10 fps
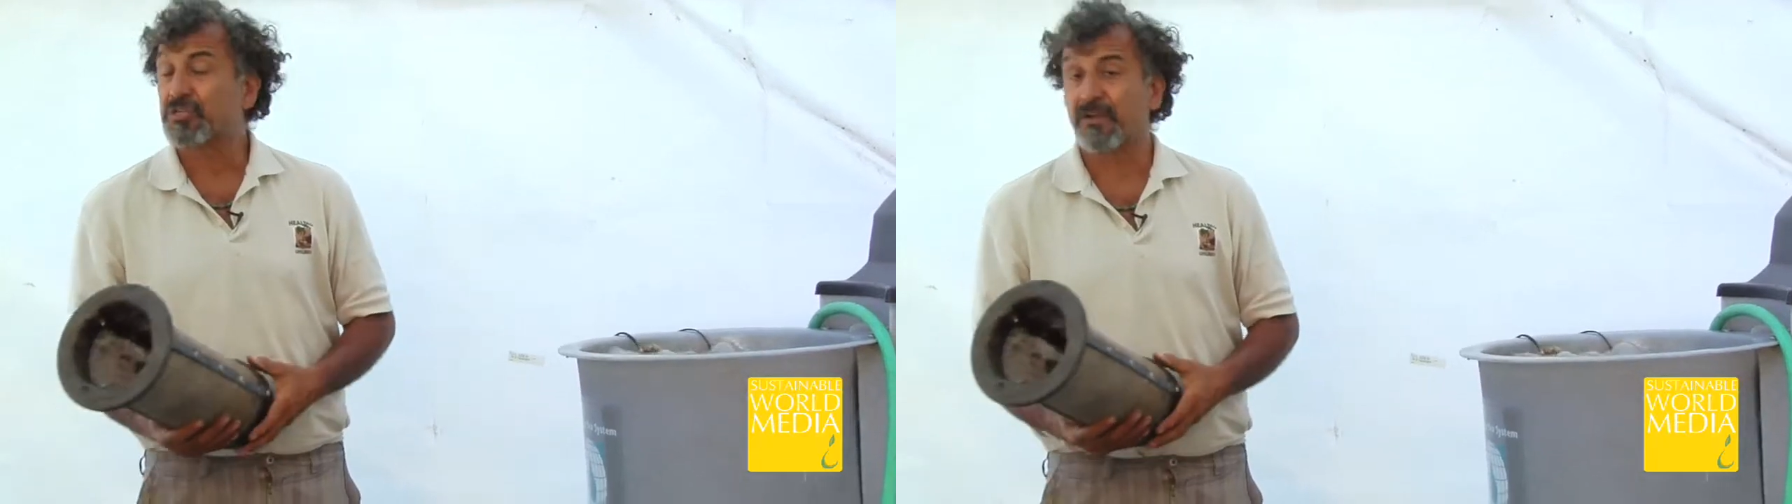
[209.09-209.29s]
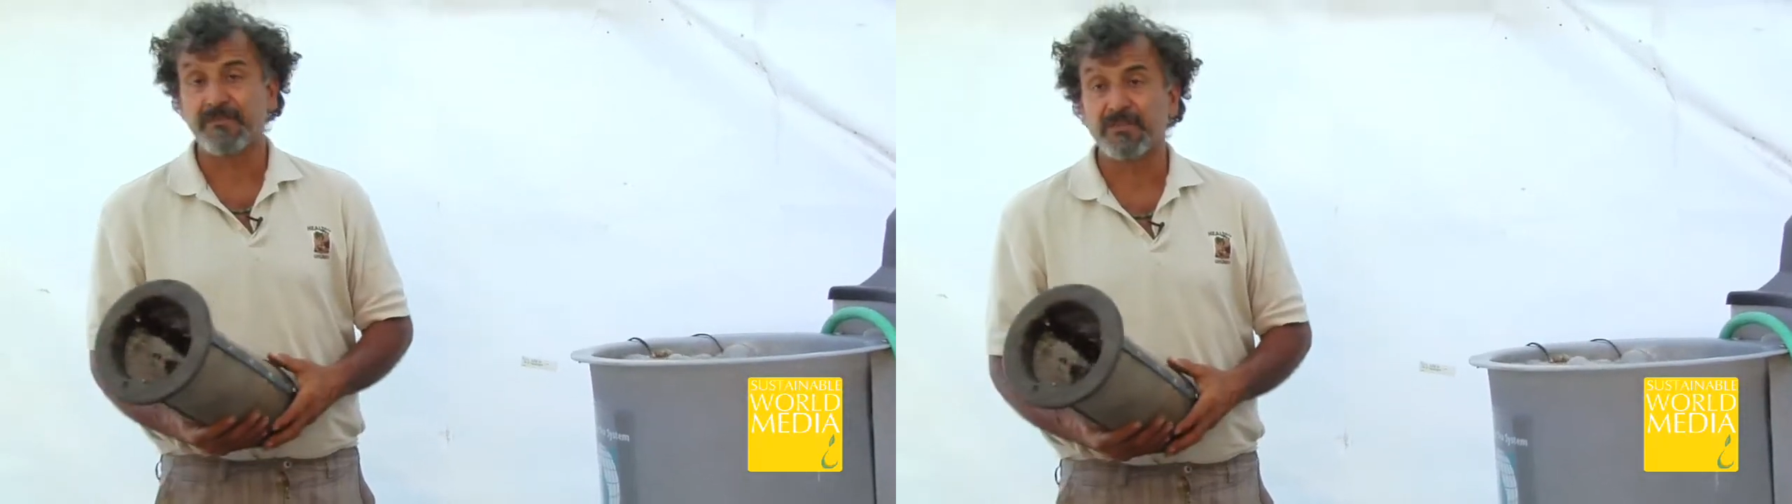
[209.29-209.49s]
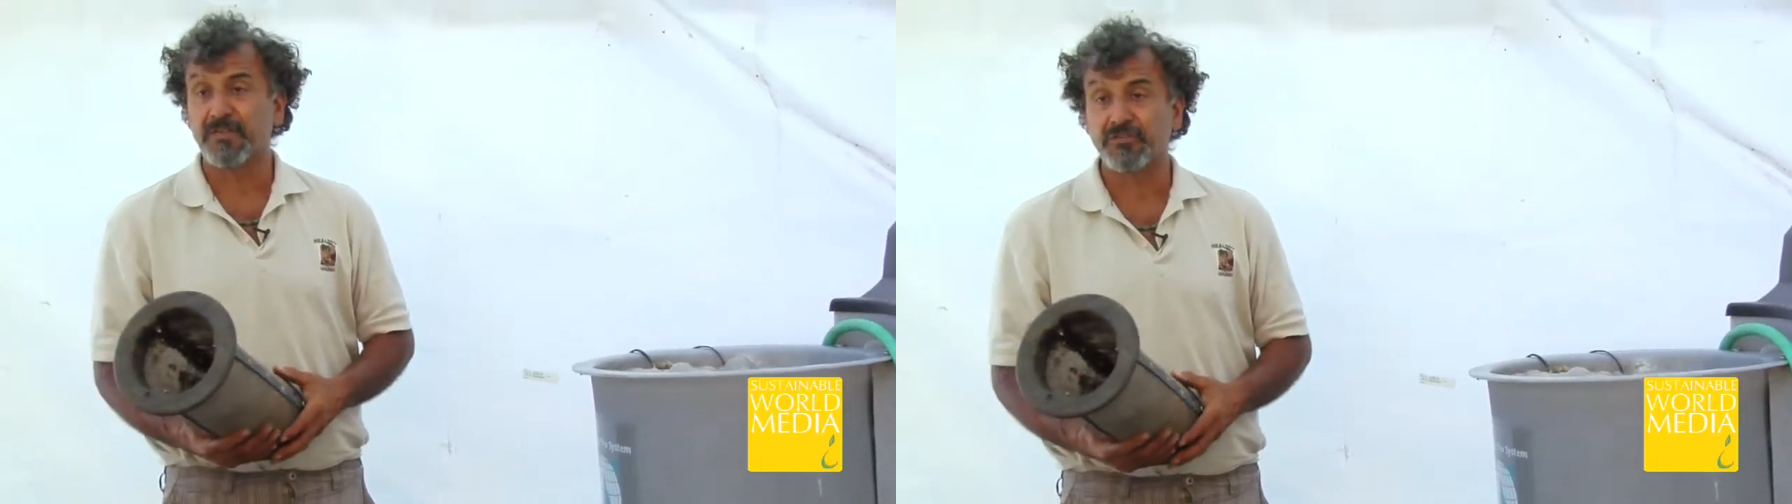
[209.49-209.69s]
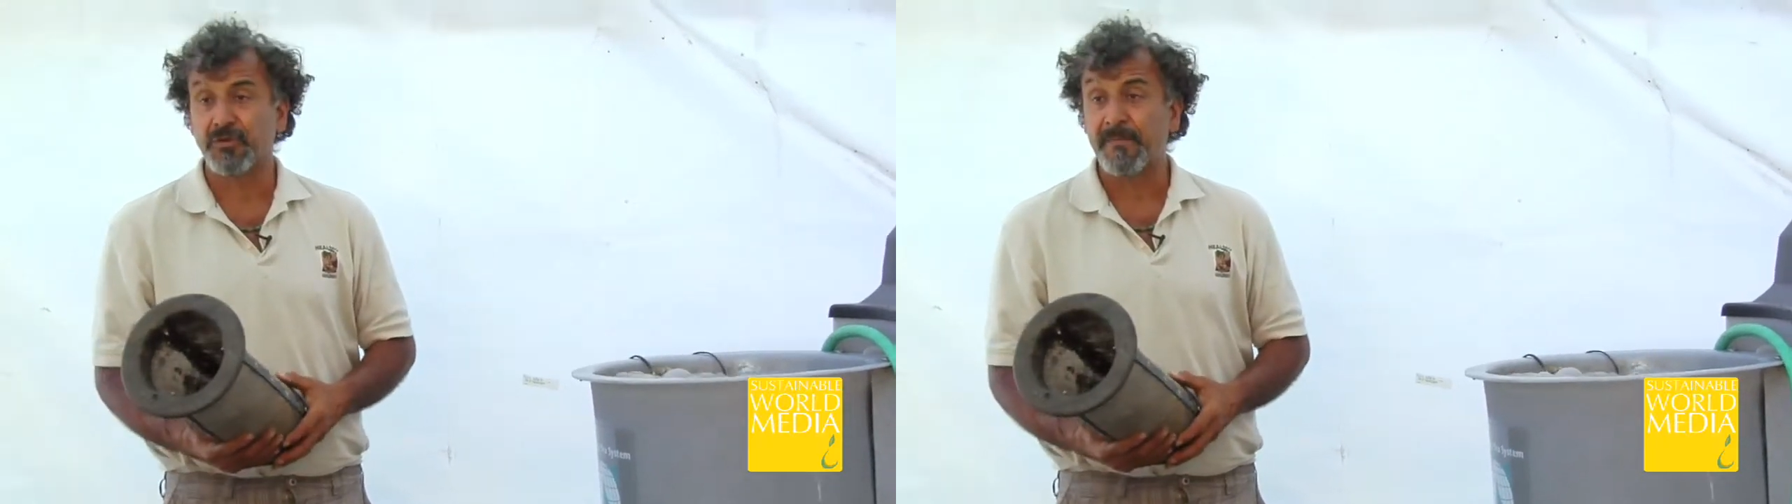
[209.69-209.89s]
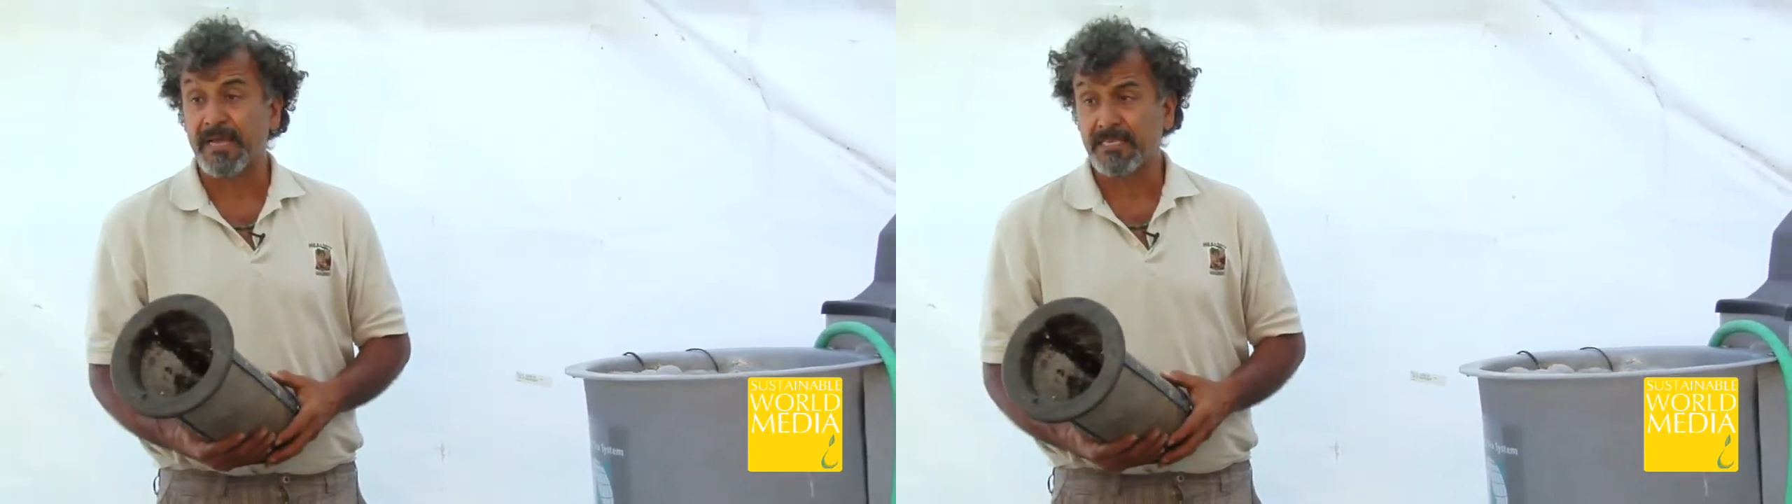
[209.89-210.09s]
a, a
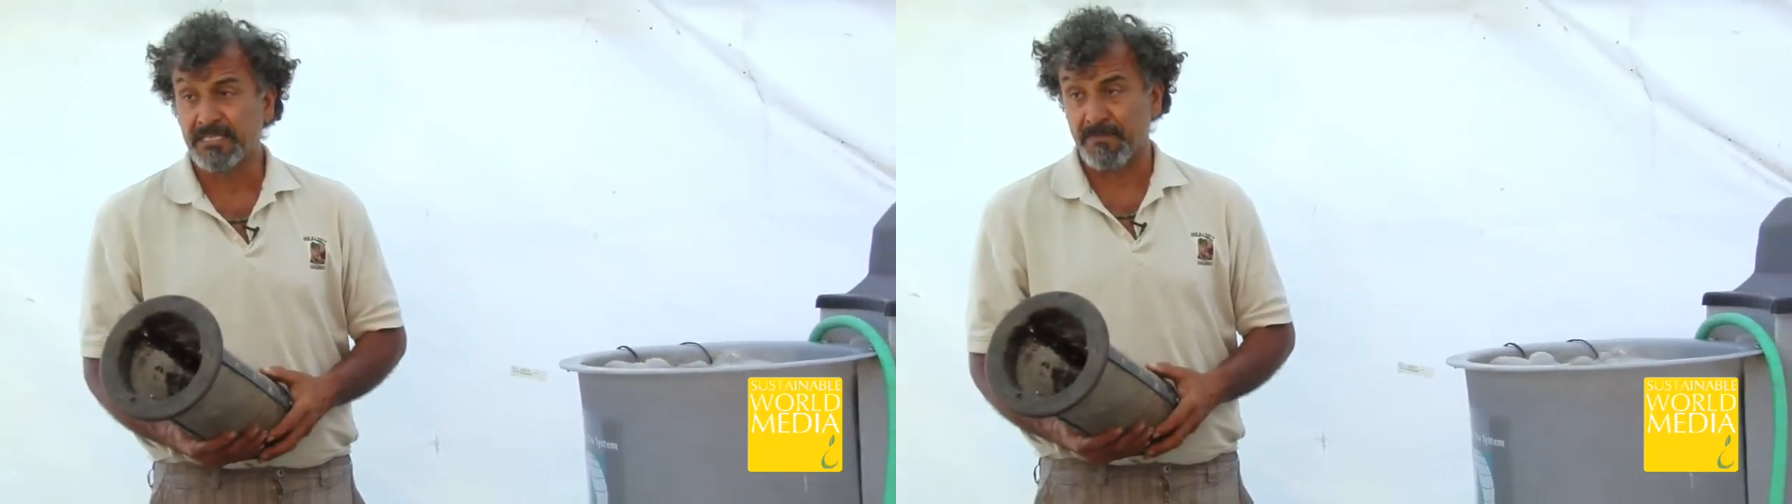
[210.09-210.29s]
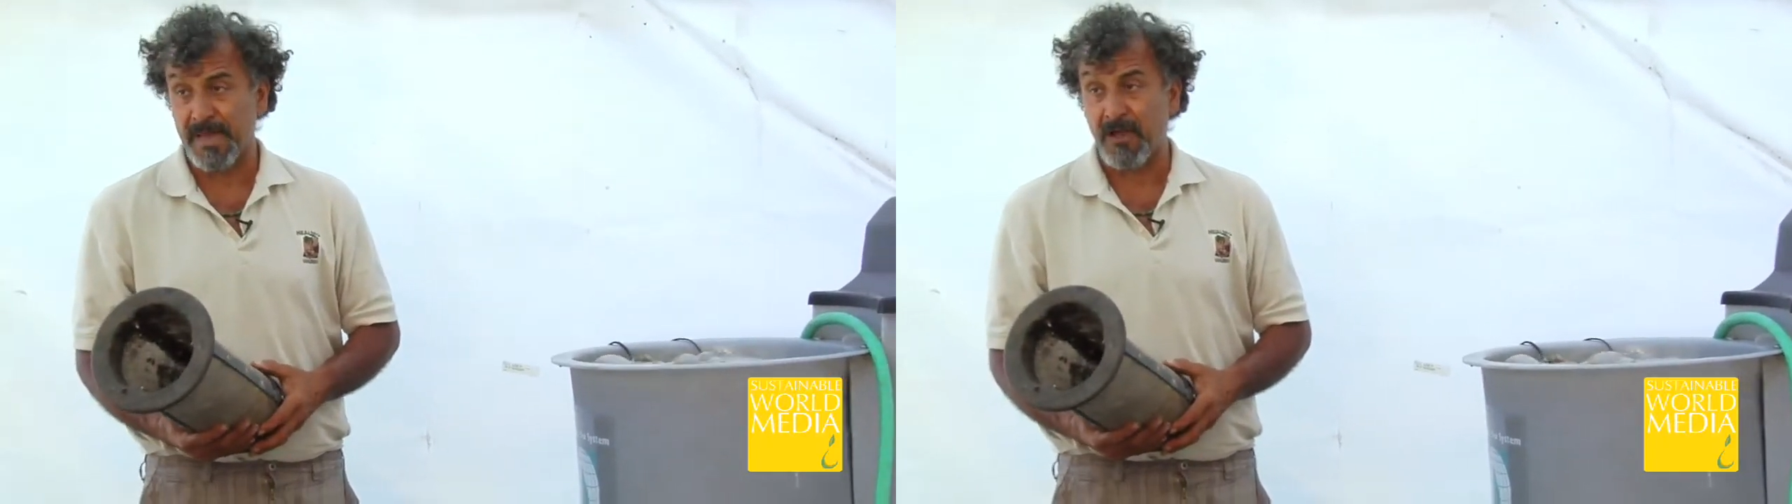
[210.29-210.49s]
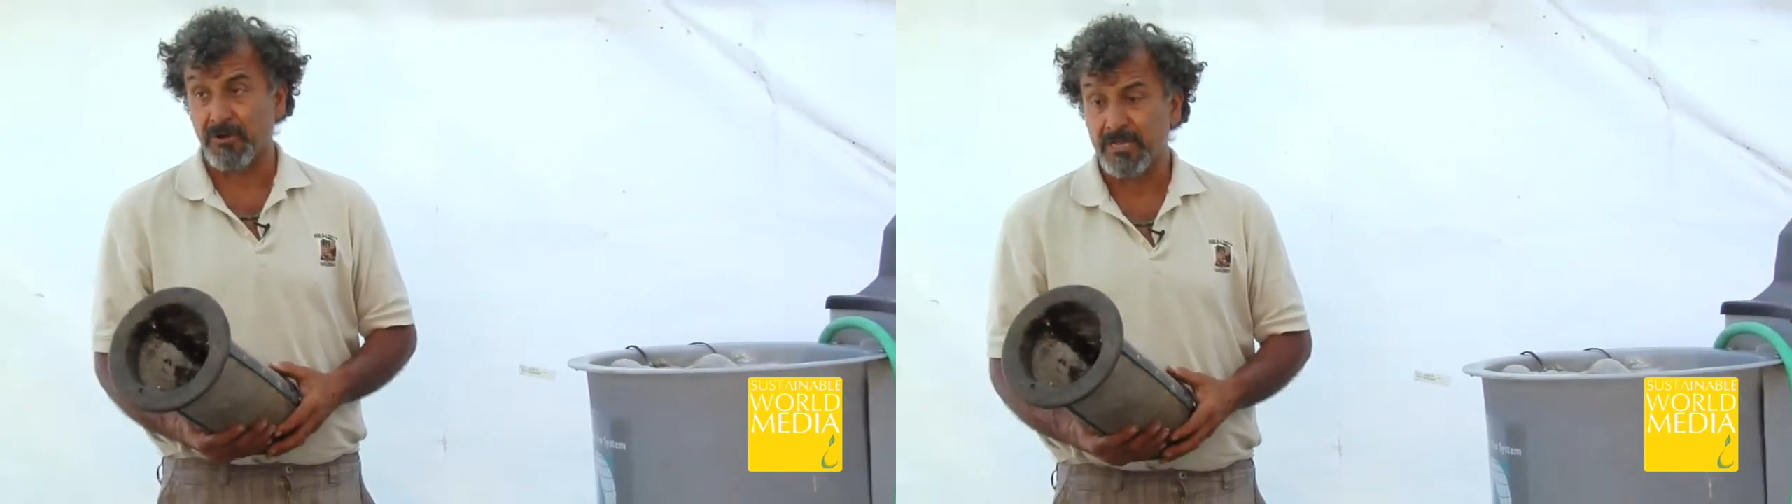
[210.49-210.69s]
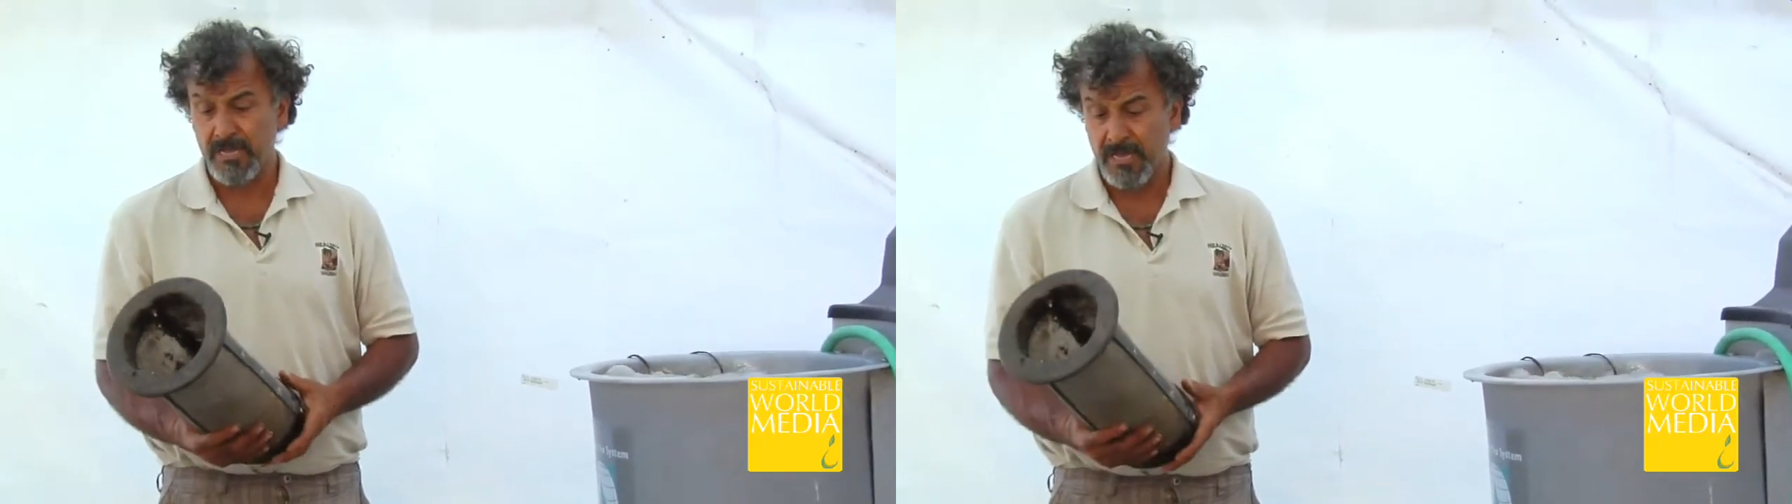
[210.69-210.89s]
tremendous amount